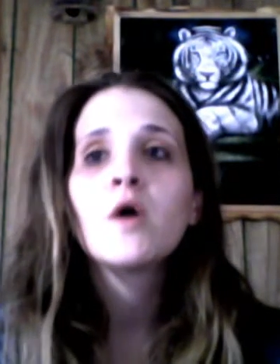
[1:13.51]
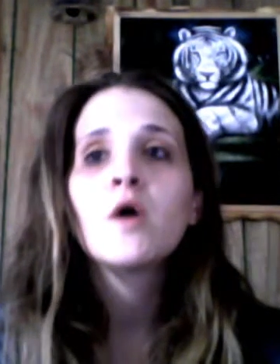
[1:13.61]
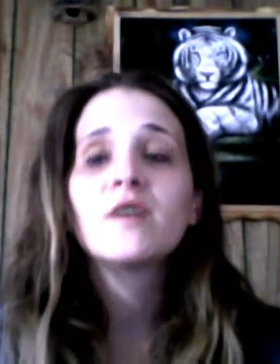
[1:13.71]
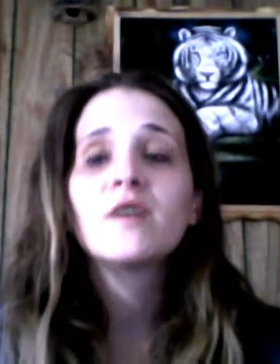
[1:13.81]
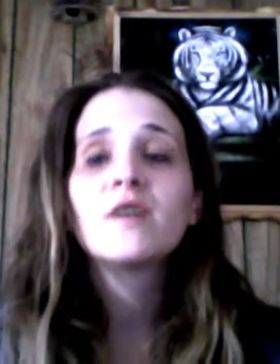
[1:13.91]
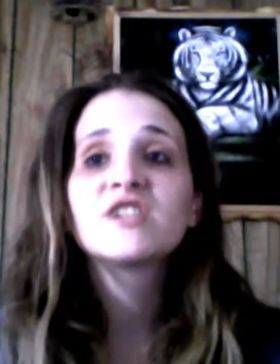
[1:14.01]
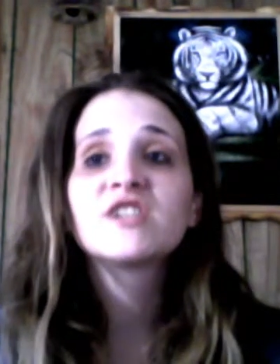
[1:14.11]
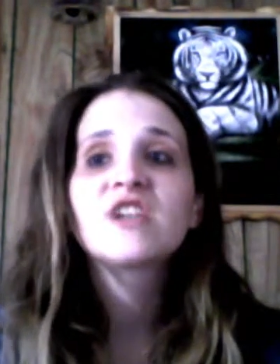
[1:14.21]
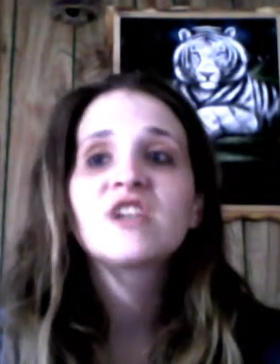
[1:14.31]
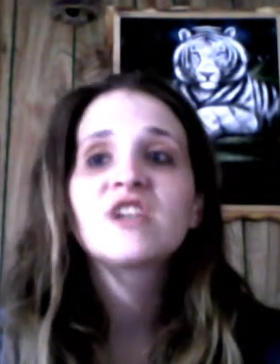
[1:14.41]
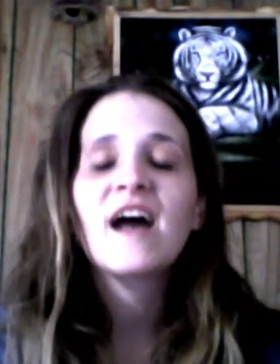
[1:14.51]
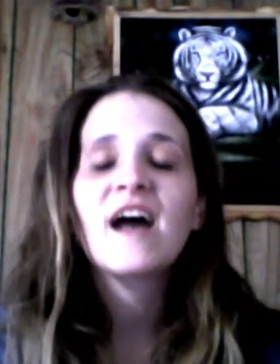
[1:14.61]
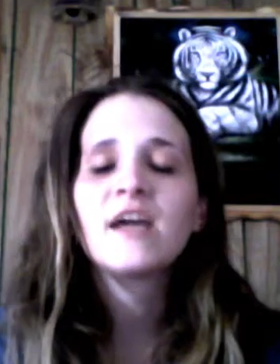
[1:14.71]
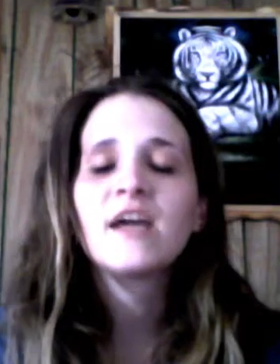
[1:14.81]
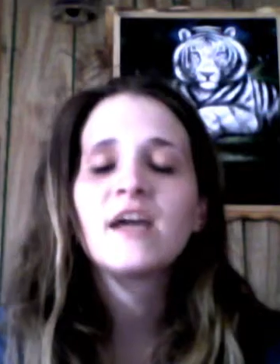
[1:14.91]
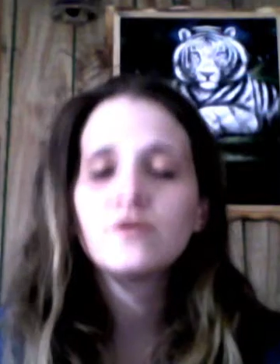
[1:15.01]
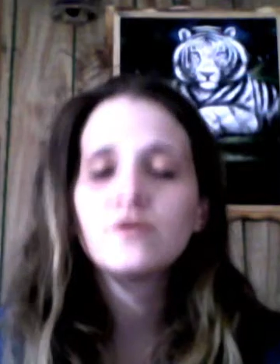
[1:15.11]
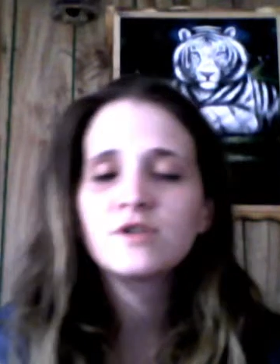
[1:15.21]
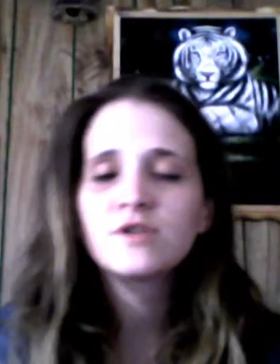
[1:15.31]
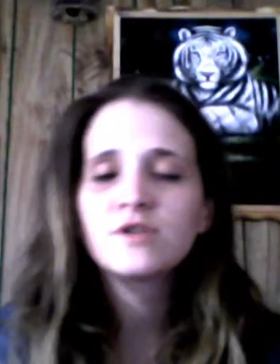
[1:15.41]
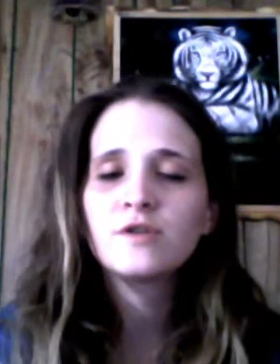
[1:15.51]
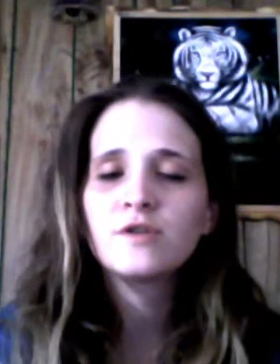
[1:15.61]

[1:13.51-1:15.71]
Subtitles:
which I used to.